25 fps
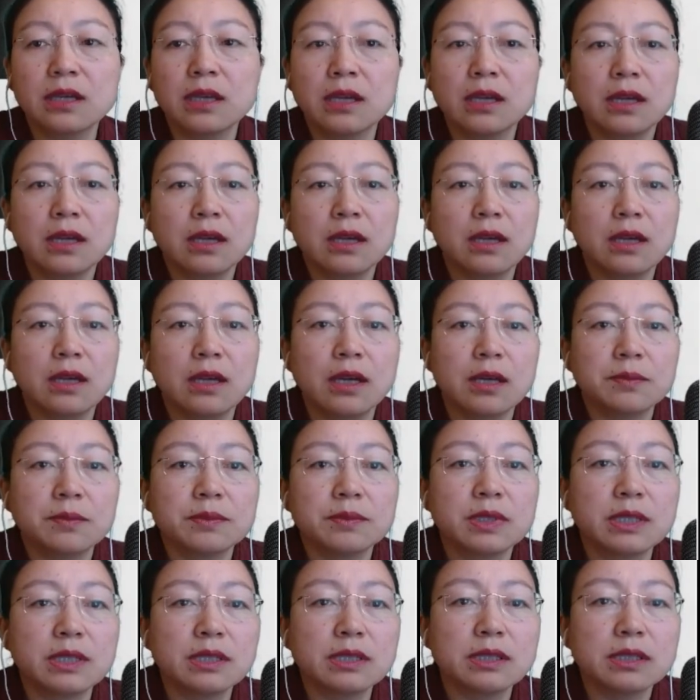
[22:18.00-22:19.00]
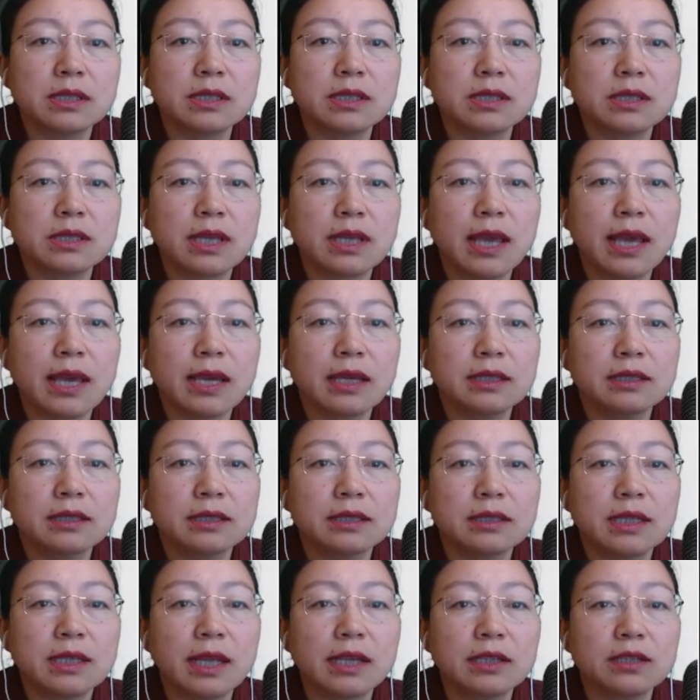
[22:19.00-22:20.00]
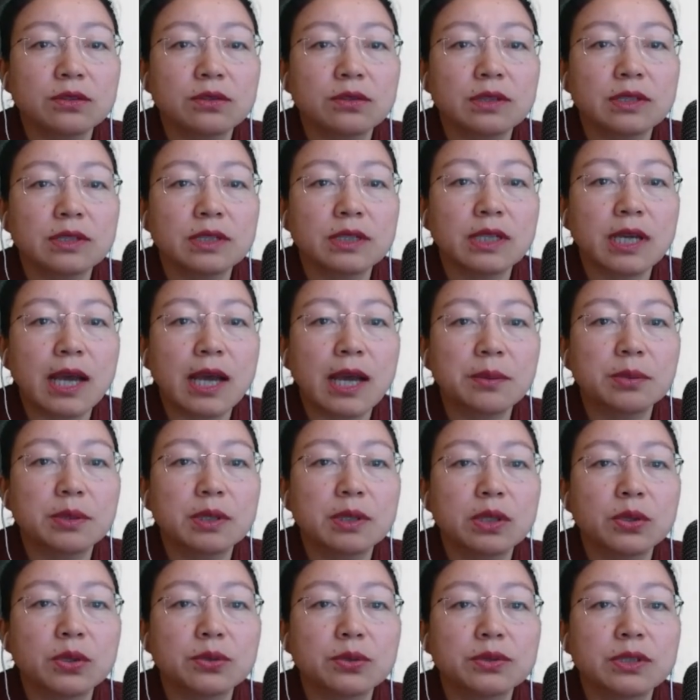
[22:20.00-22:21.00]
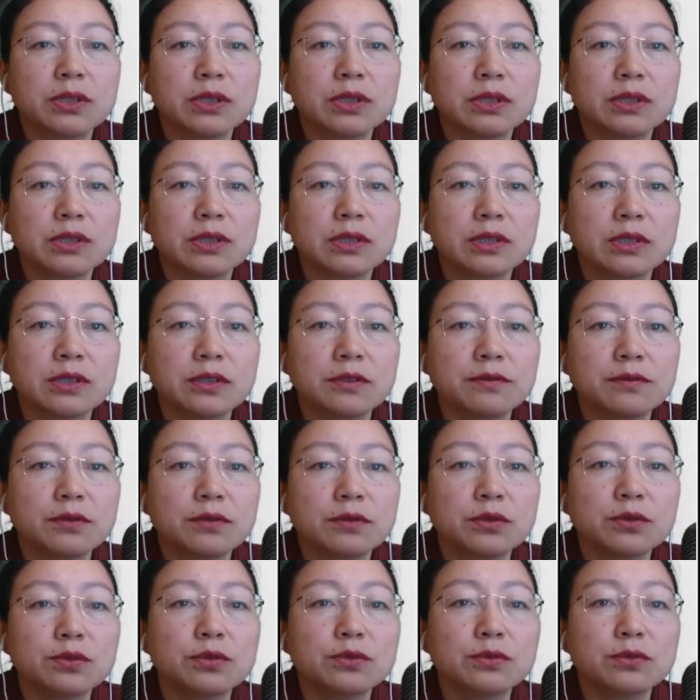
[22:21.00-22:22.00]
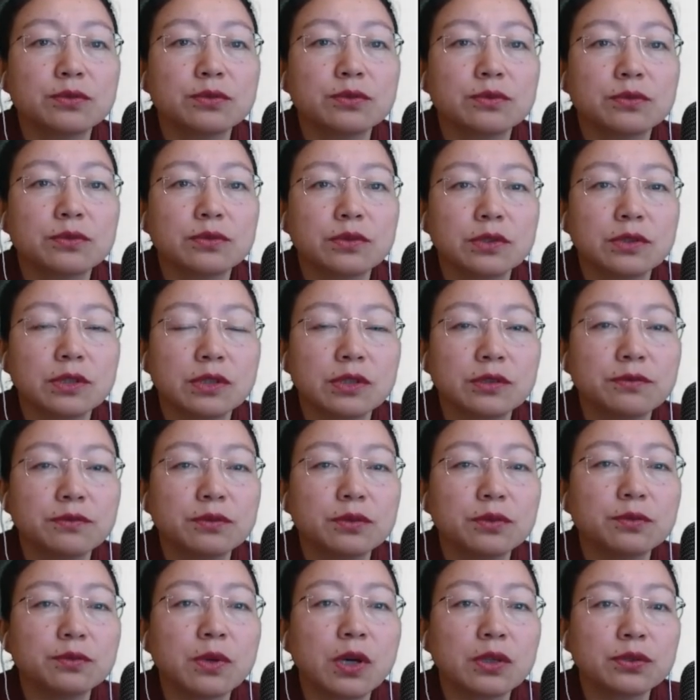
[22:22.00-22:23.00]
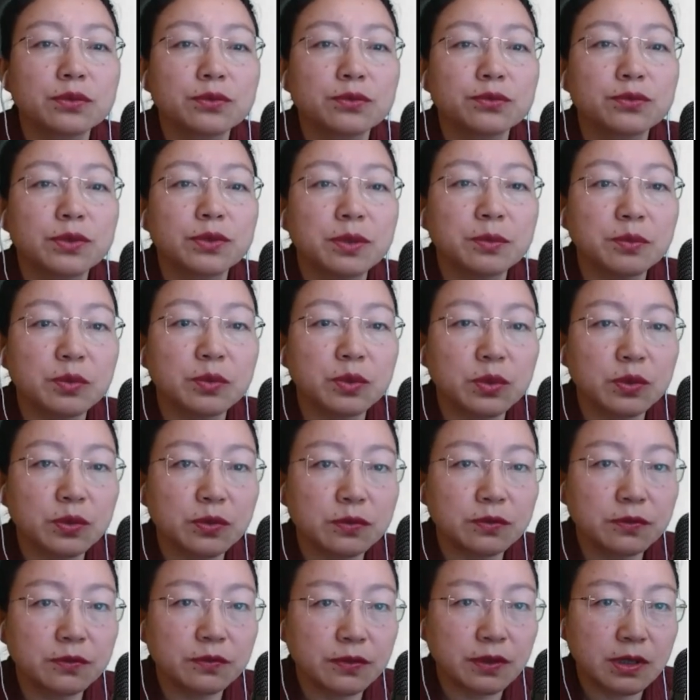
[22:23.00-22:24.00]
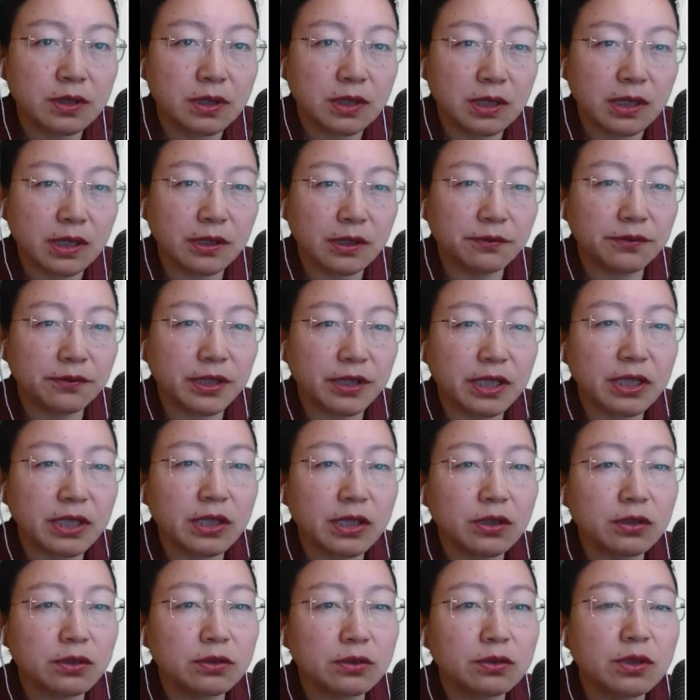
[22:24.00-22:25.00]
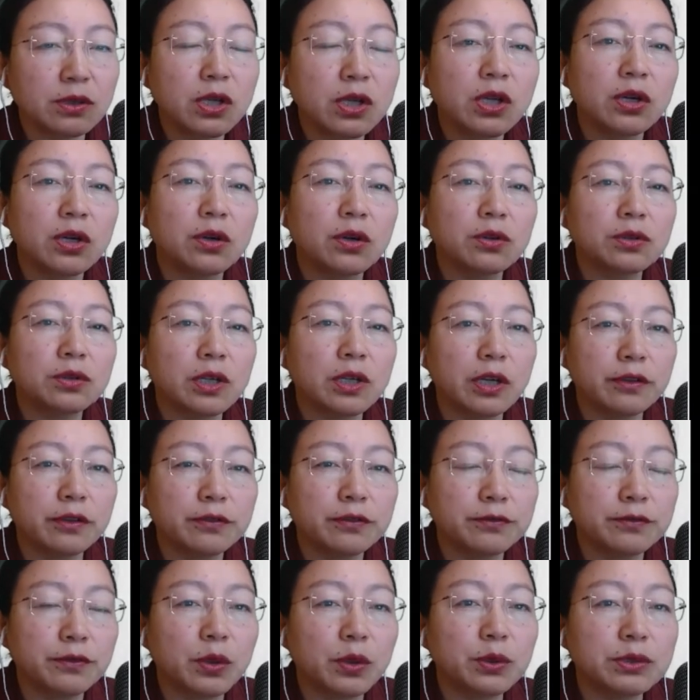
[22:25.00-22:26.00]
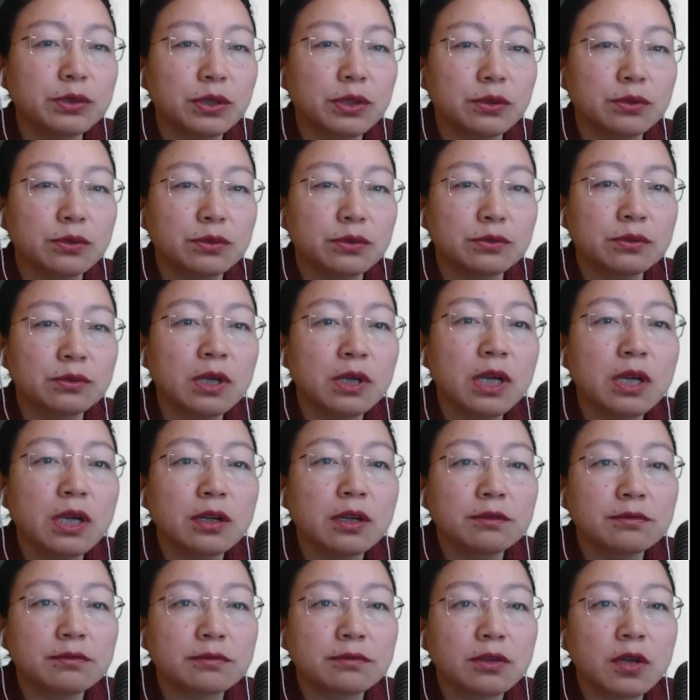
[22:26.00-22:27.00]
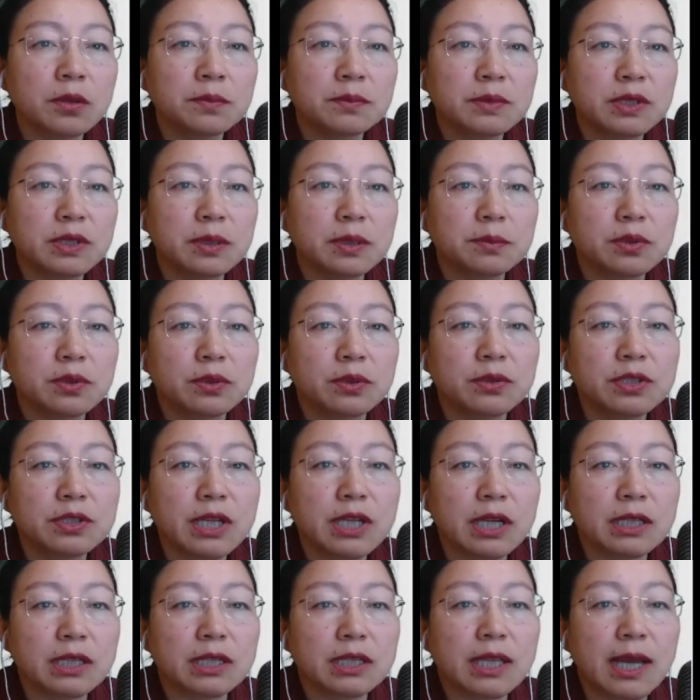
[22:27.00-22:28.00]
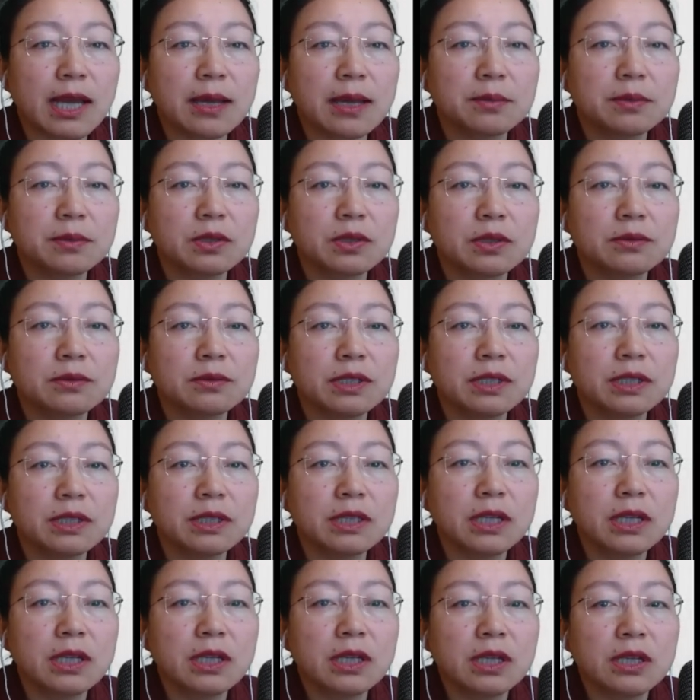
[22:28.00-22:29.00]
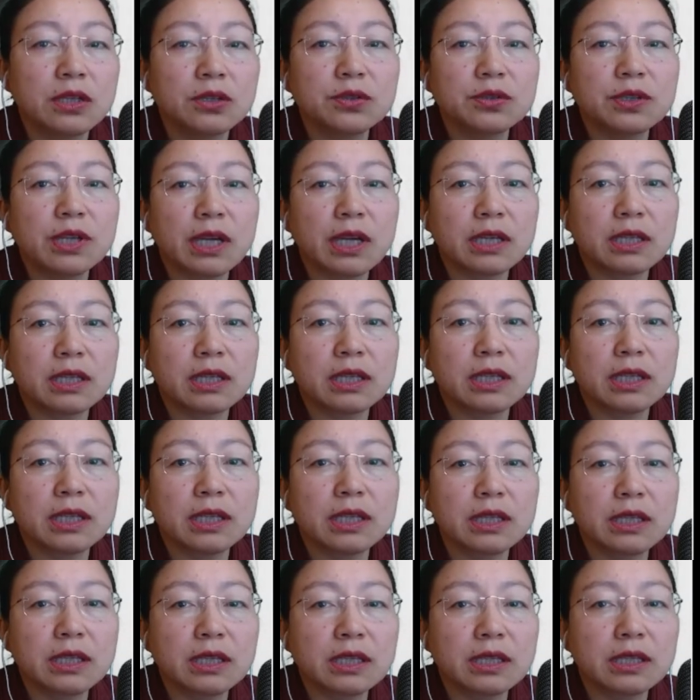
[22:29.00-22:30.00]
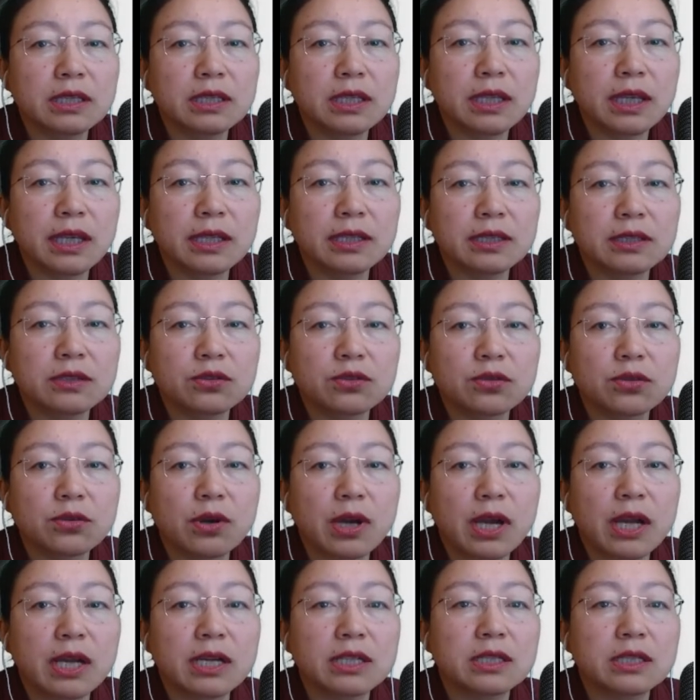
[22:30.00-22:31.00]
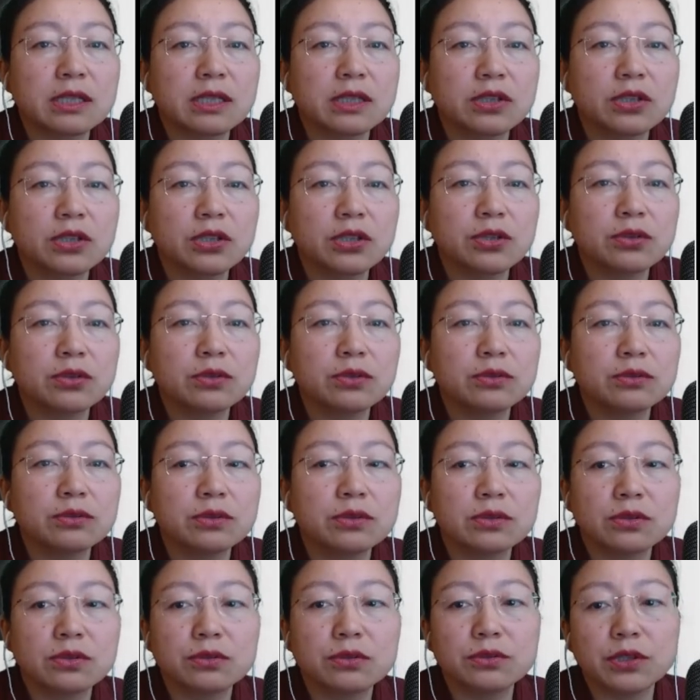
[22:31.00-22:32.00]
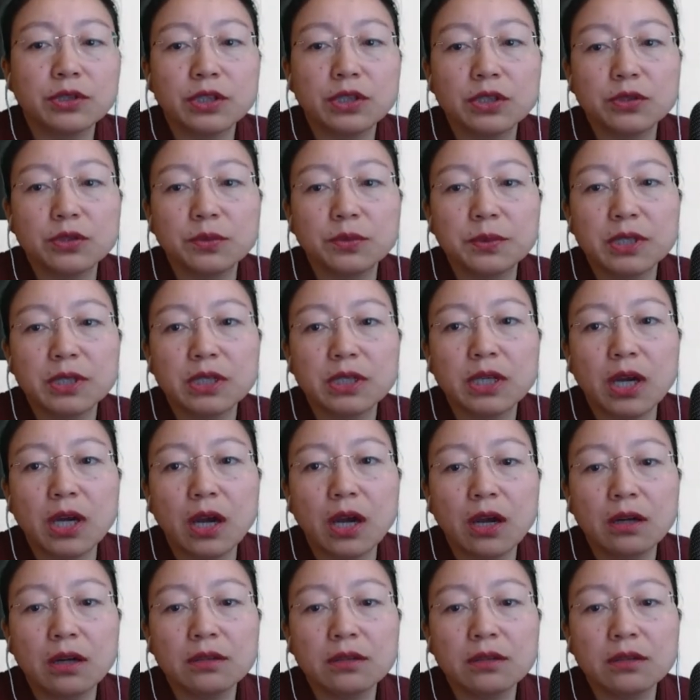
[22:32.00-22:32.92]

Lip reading: This is accidentally uploaded. If you want to remove a video or a photo from the project library, you can click it and trash it too, so it will be gone.